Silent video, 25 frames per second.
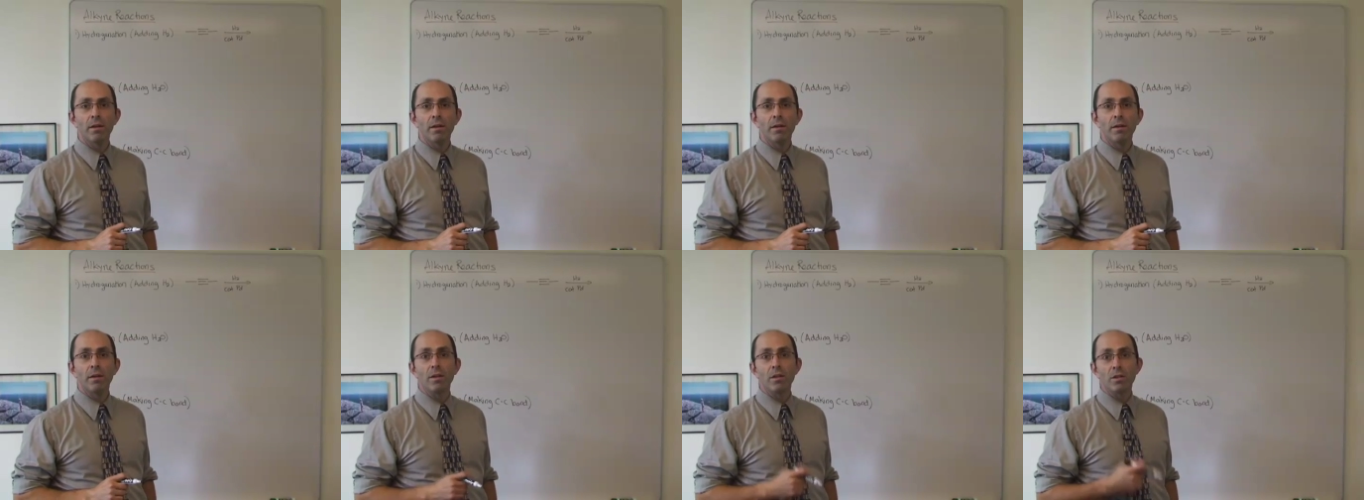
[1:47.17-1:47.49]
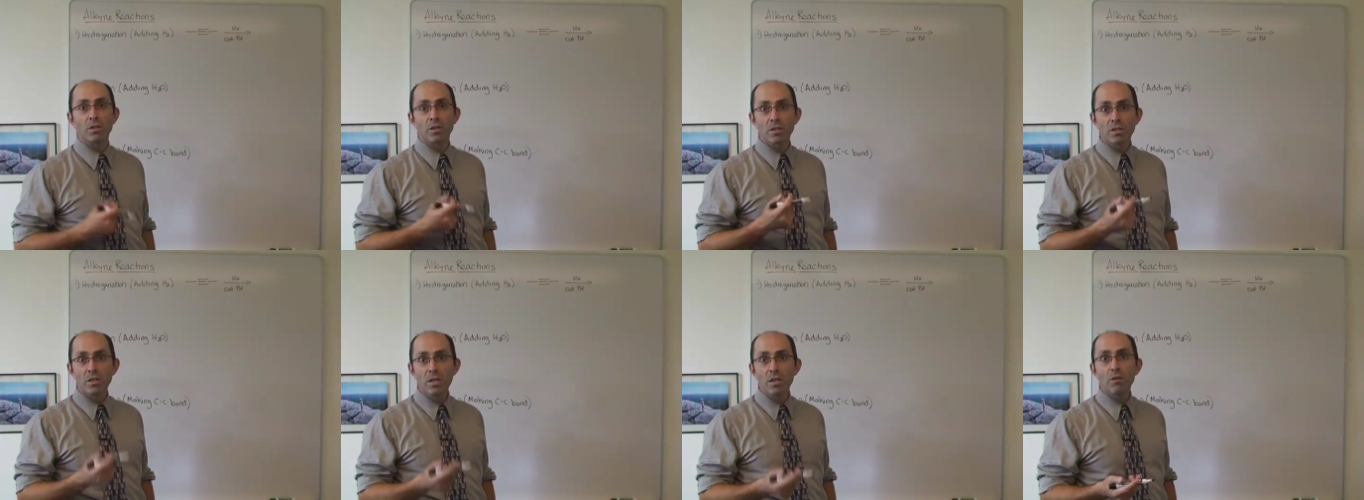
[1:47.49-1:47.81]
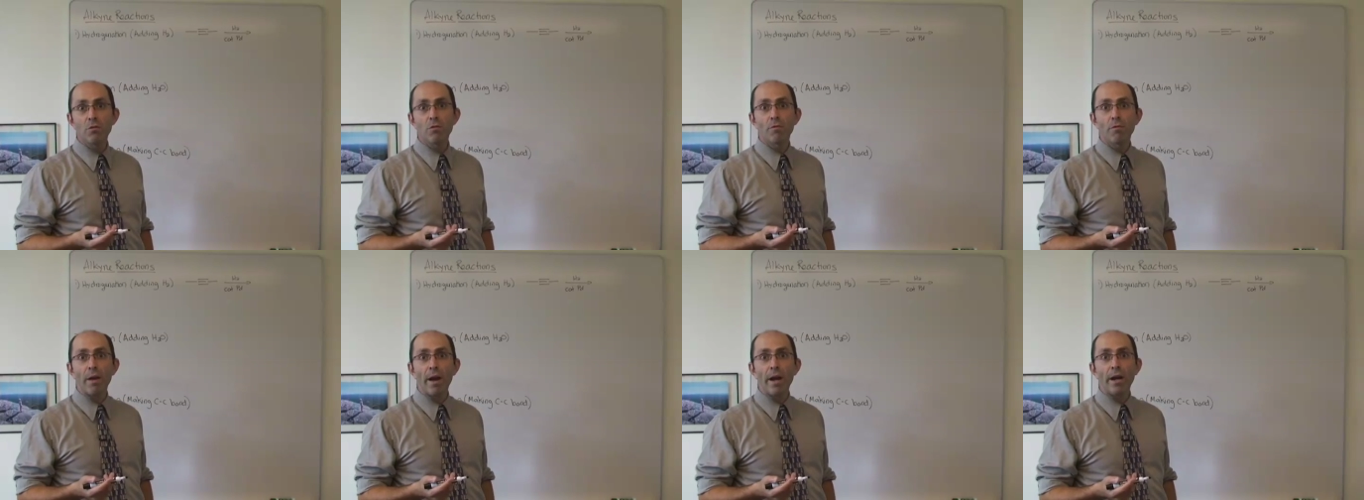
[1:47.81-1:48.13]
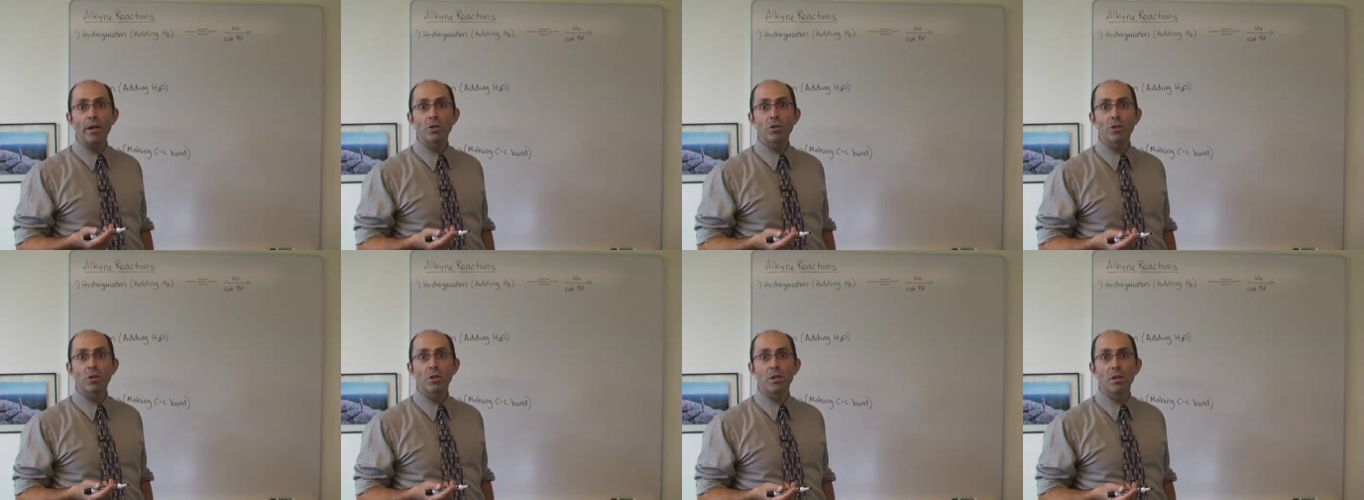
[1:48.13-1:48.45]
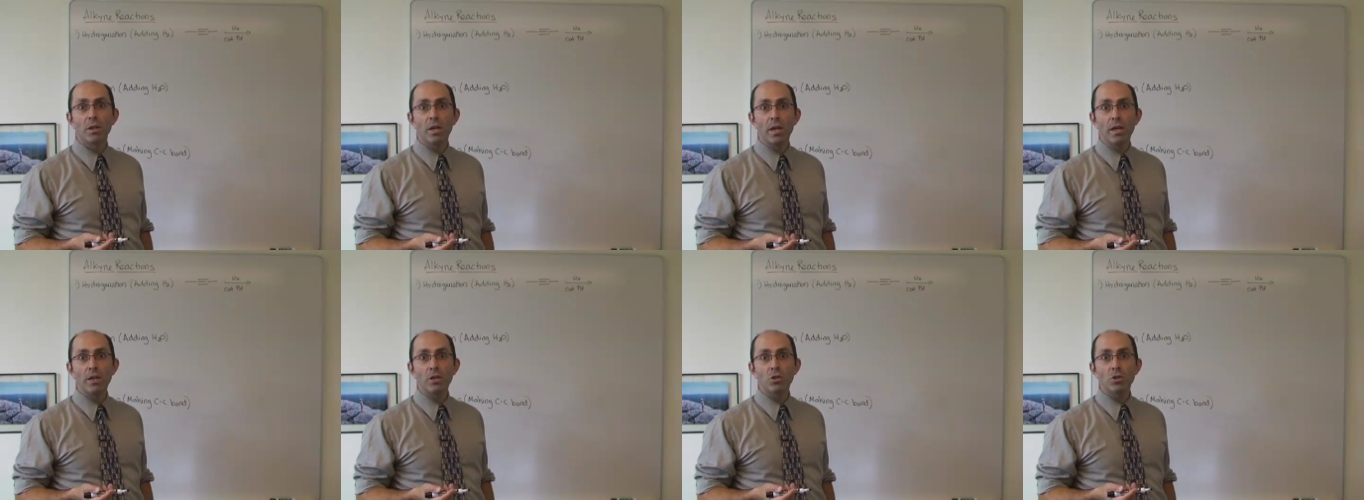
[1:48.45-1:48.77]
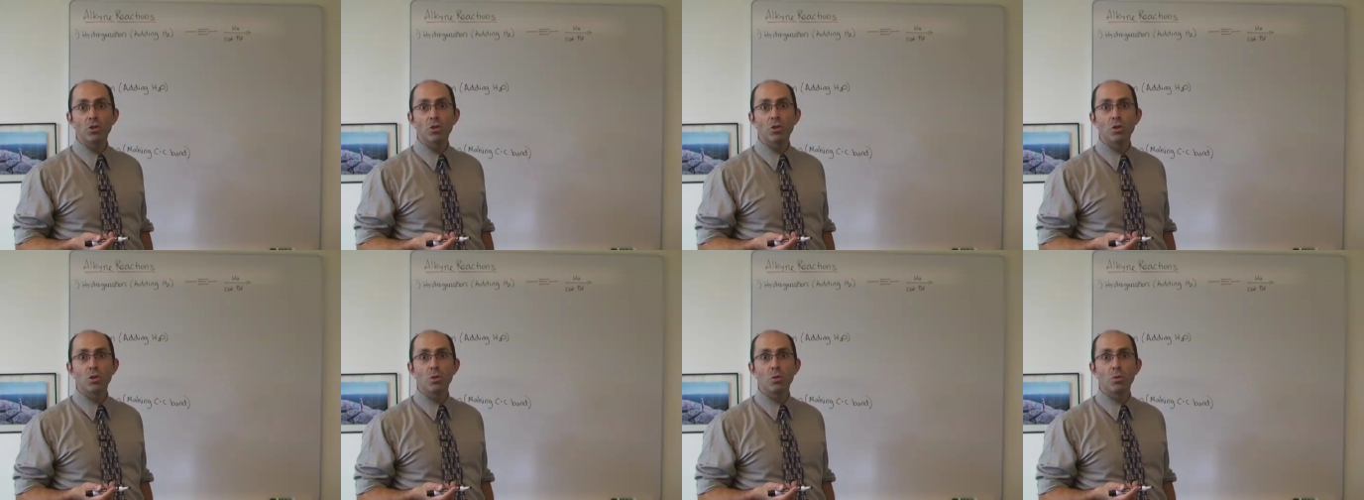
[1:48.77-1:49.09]
in a syn fashion
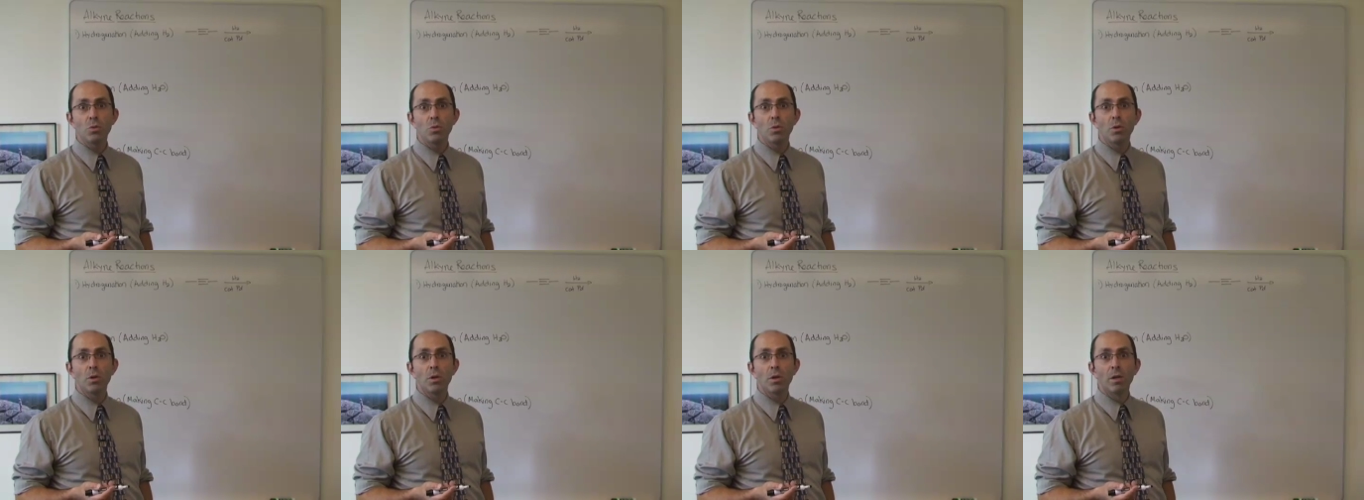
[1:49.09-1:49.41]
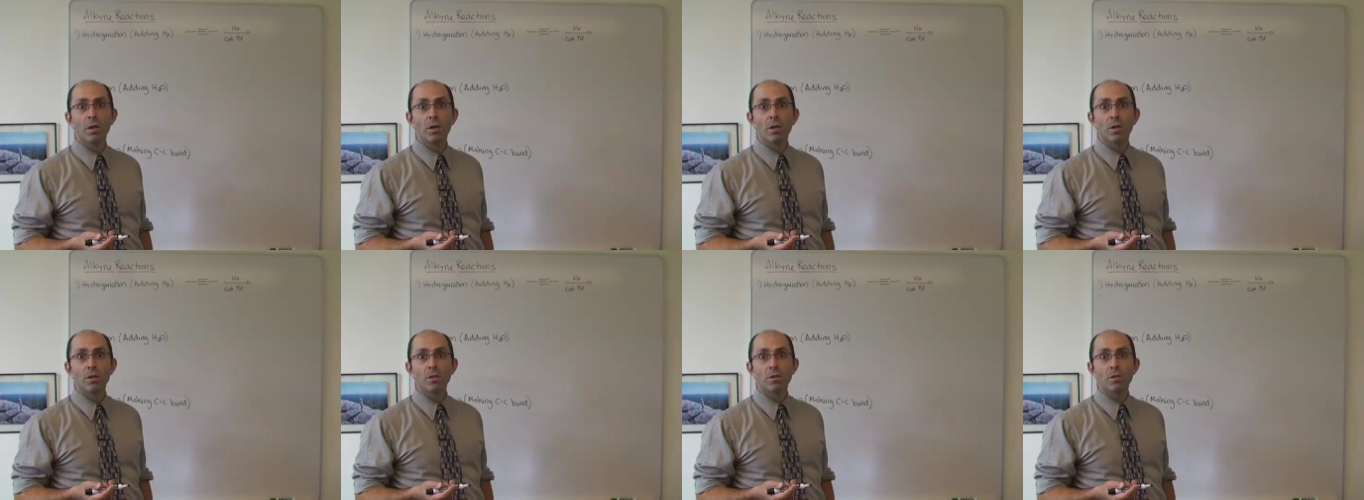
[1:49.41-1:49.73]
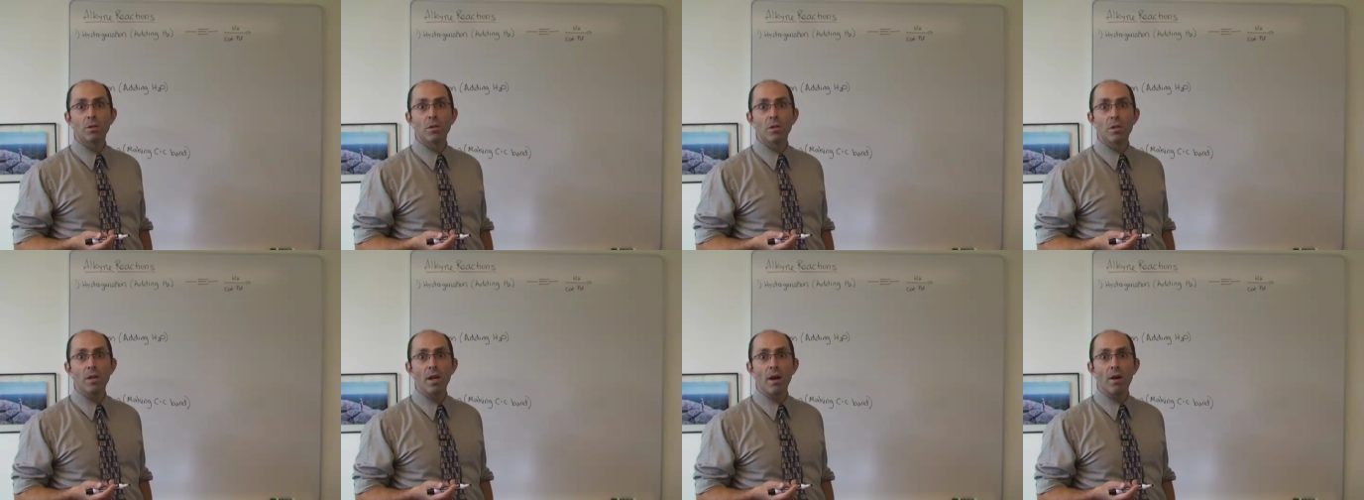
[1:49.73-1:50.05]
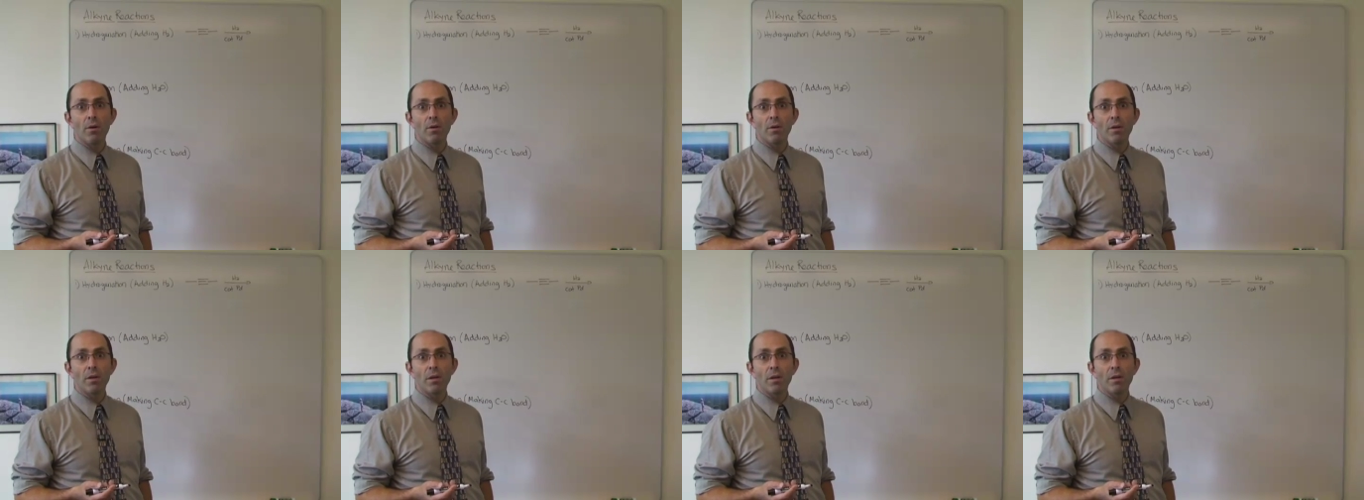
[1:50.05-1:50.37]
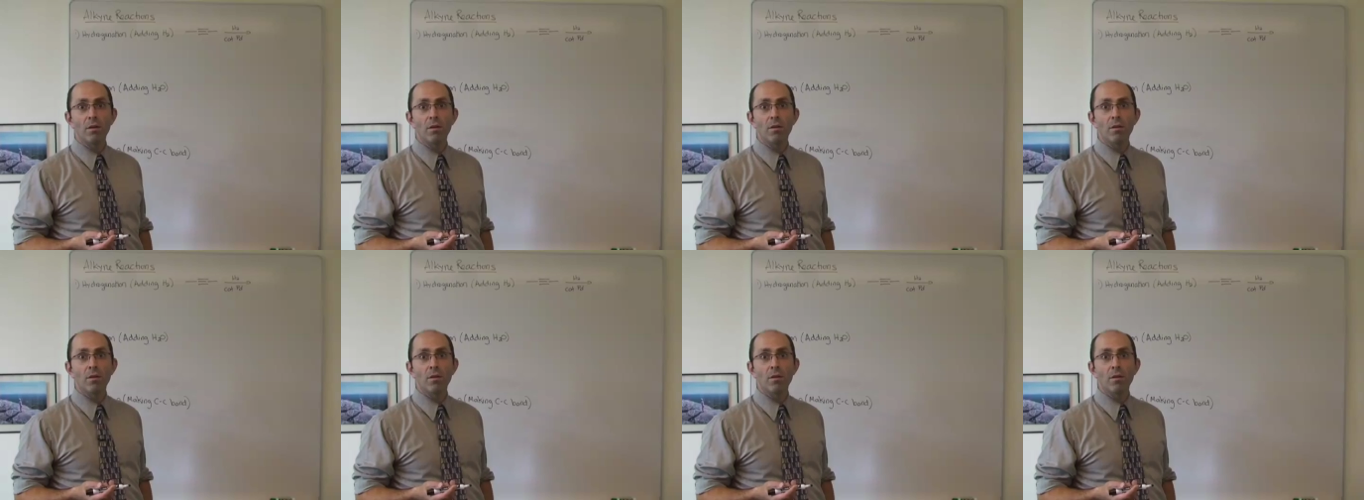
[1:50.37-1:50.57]
H2 to the alkene.